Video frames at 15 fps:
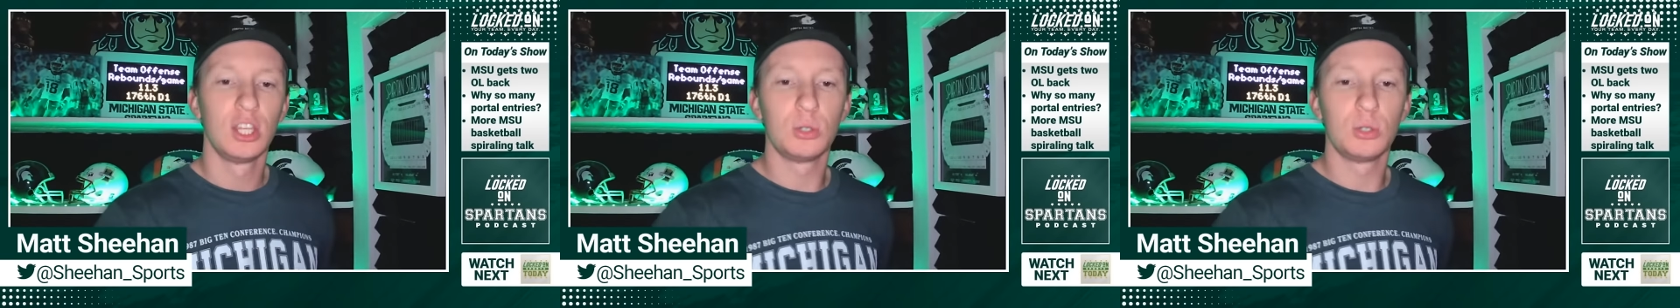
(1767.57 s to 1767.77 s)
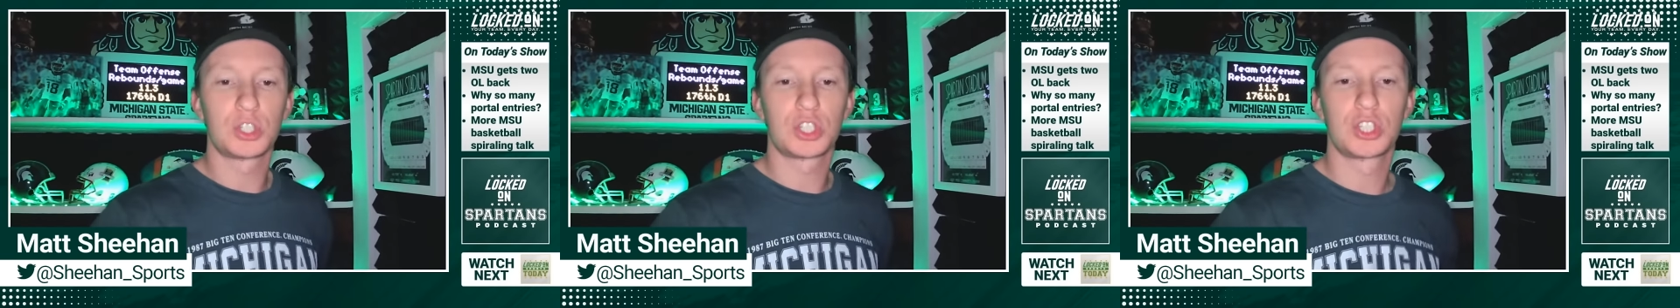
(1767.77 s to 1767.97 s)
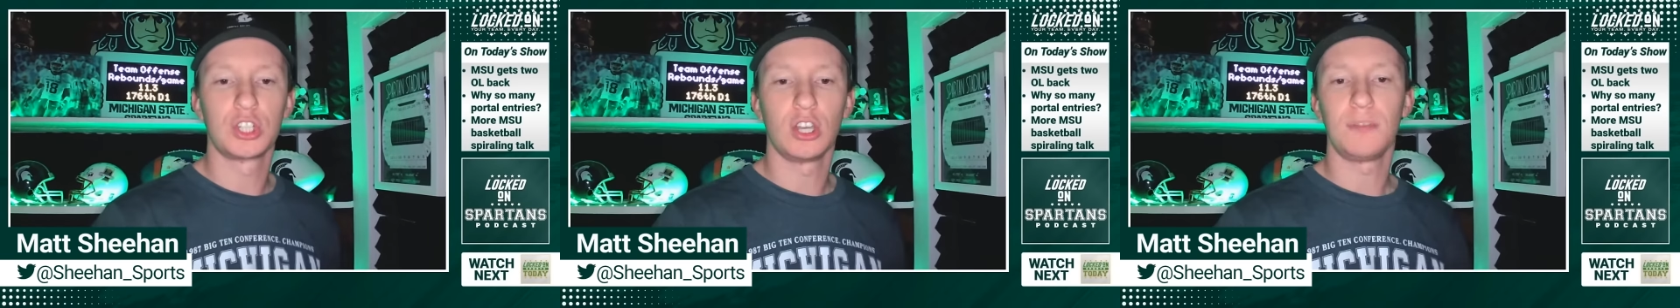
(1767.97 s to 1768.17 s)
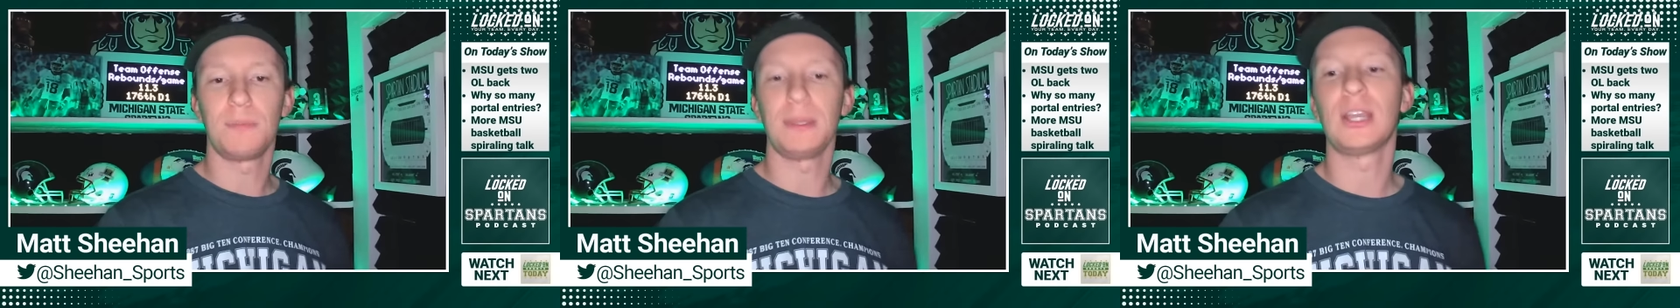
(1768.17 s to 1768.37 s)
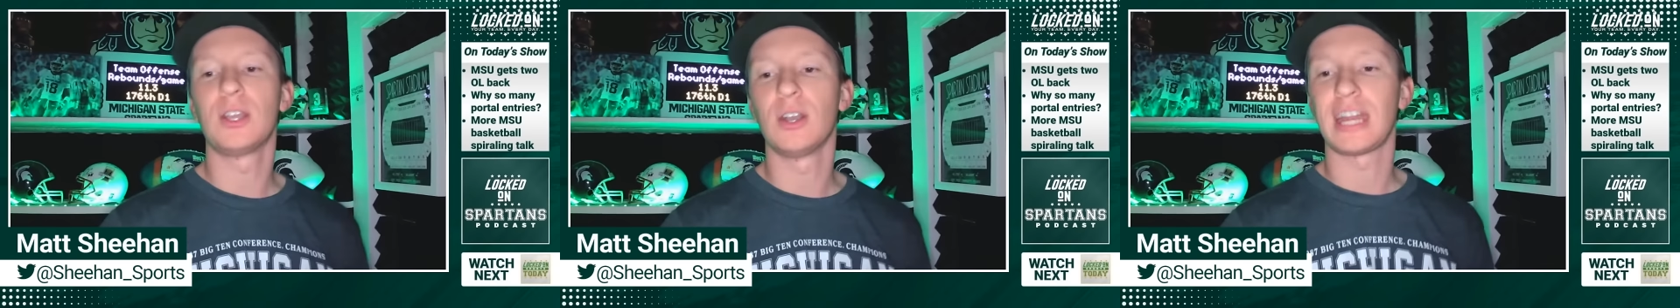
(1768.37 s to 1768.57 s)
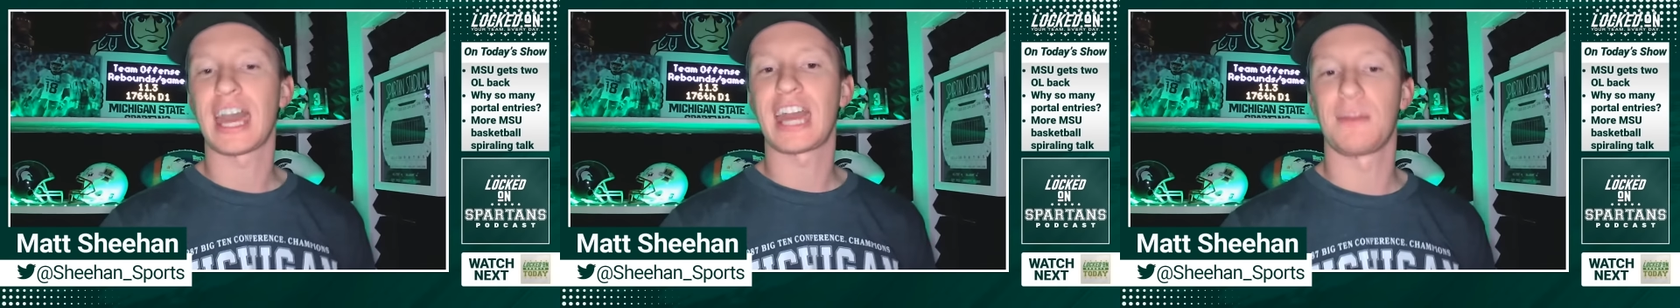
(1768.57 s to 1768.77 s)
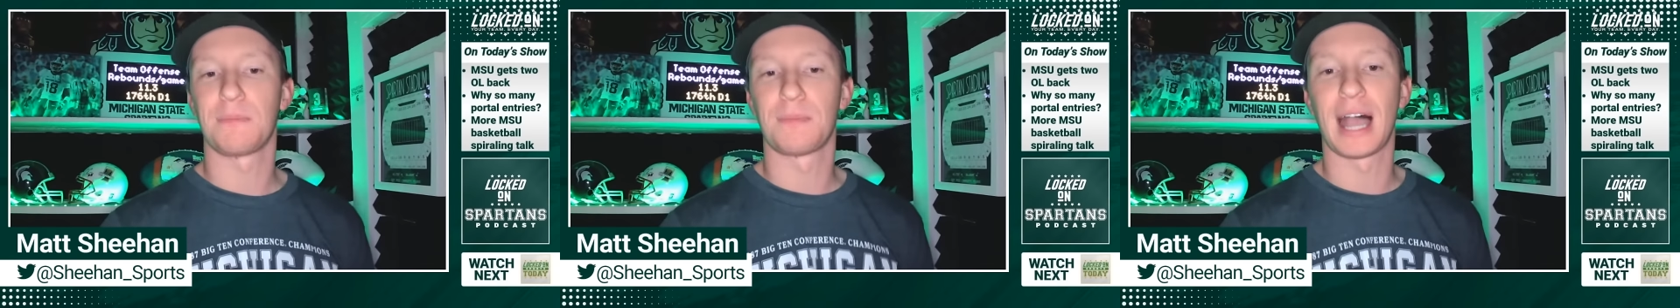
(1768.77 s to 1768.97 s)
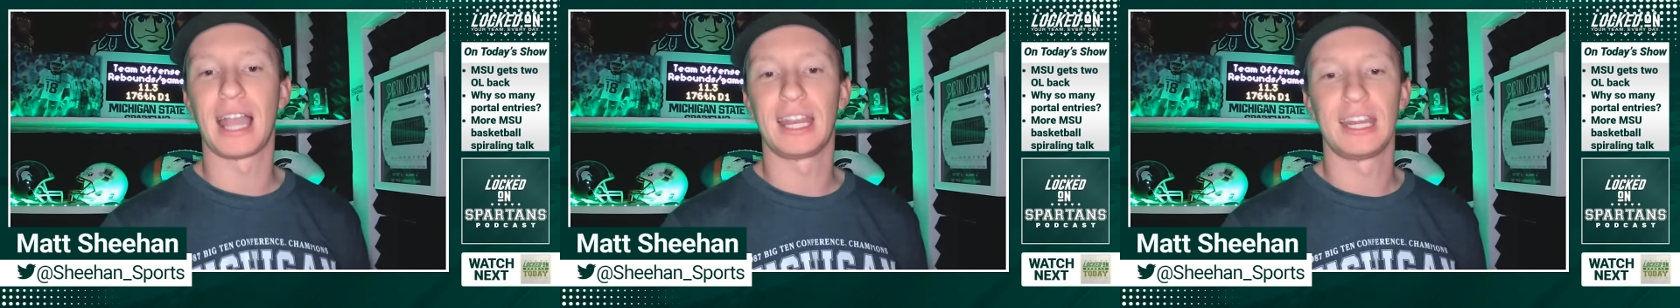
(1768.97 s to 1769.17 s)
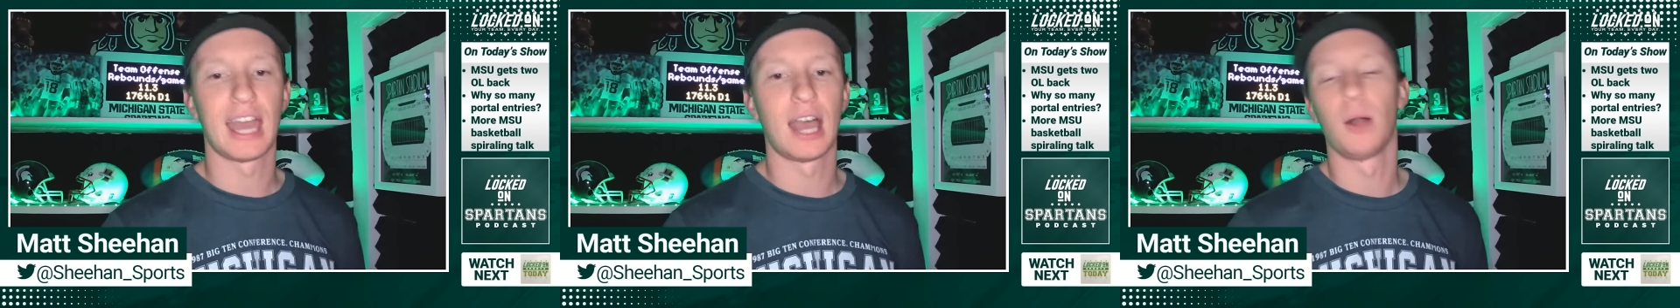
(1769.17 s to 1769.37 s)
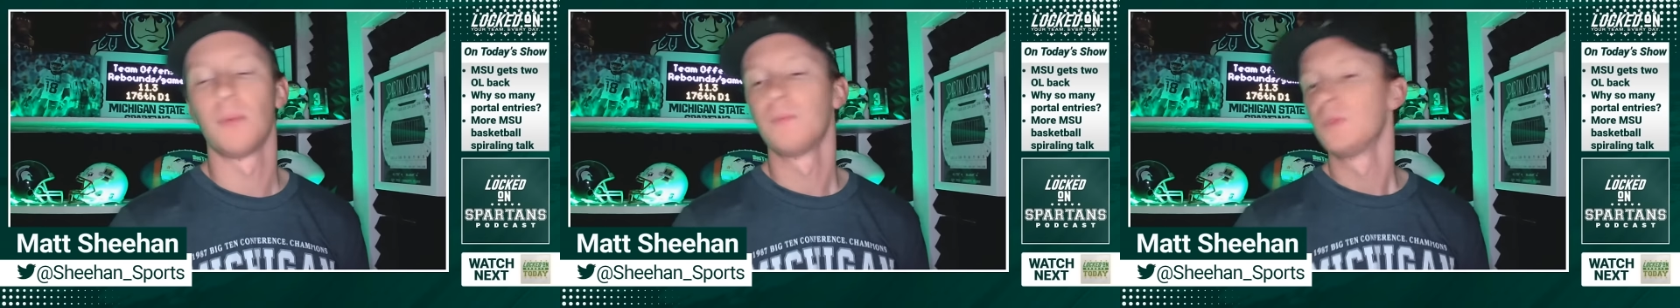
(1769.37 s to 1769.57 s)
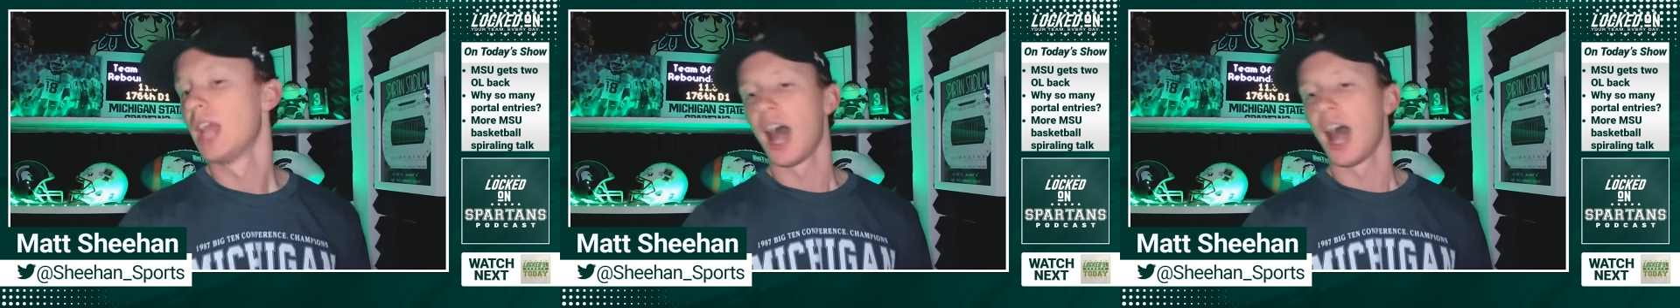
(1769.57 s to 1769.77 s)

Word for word: You should be good at it by now.